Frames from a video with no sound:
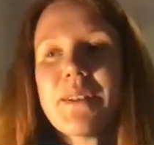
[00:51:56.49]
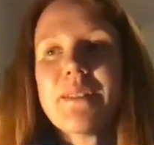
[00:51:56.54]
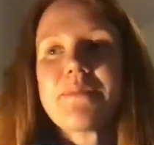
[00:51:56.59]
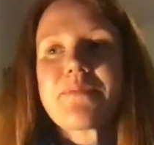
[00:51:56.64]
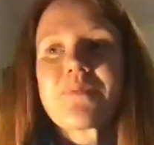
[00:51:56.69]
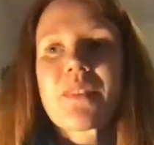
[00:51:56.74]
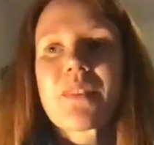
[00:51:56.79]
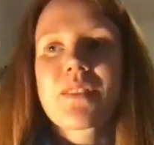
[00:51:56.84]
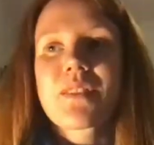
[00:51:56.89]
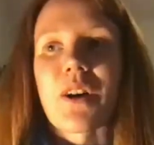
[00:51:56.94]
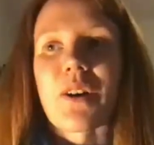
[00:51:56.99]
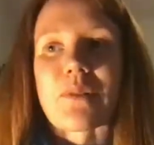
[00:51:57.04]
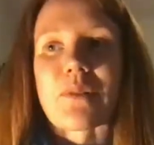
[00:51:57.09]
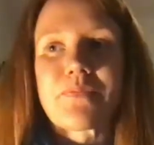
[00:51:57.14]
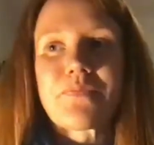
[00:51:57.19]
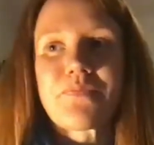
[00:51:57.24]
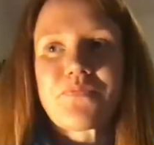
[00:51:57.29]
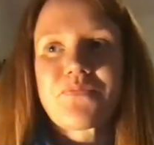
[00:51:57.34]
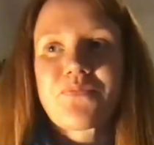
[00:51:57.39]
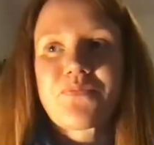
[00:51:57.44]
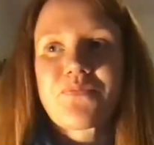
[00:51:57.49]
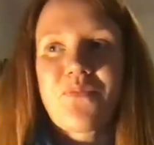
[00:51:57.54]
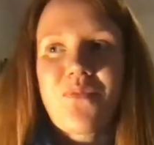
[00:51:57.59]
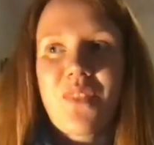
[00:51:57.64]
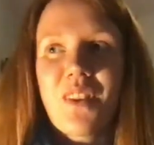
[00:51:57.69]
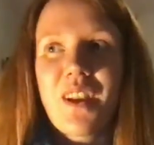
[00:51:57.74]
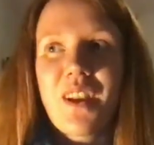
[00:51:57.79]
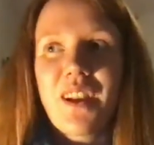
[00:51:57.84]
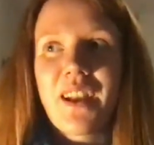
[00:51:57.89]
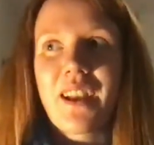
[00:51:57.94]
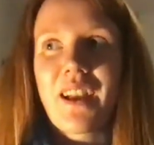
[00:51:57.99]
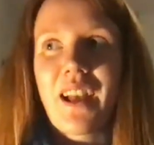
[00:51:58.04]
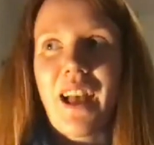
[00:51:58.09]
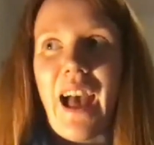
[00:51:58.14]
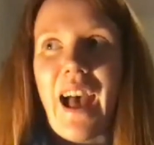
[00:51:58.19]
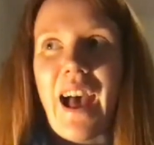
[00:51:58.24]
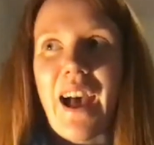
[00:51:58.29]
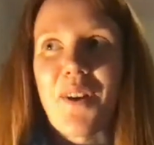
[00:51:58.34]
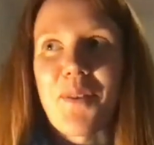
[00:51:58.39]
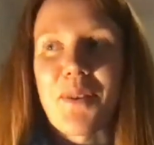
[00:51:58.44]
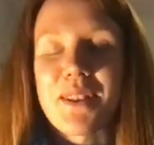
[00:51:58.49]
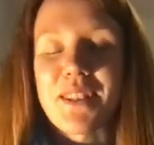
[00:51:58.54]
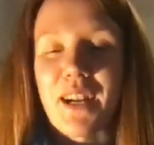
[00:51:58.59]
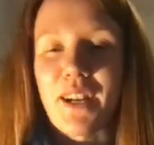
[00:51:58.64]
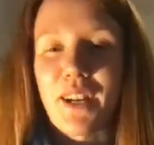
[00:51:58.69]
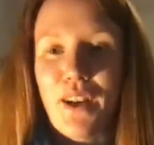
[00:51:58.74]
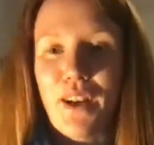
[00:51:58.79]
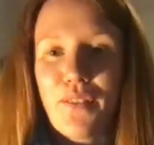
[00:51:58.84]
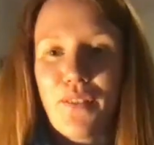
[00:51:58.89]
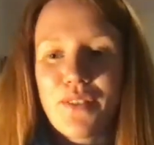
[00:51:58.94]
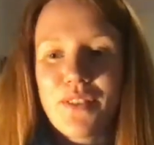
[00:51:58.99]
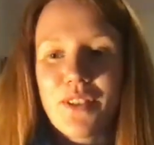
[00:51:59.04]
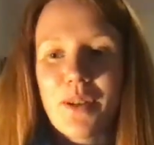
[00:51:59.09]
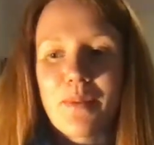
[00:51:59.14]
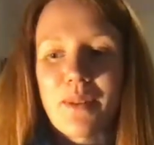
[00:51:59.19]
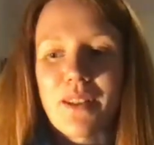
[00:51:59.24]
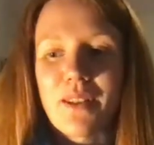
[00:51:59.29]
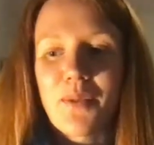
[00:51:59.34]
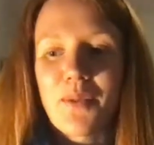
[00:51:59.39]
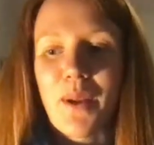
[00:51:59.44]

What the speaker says: So we started off in Dublin.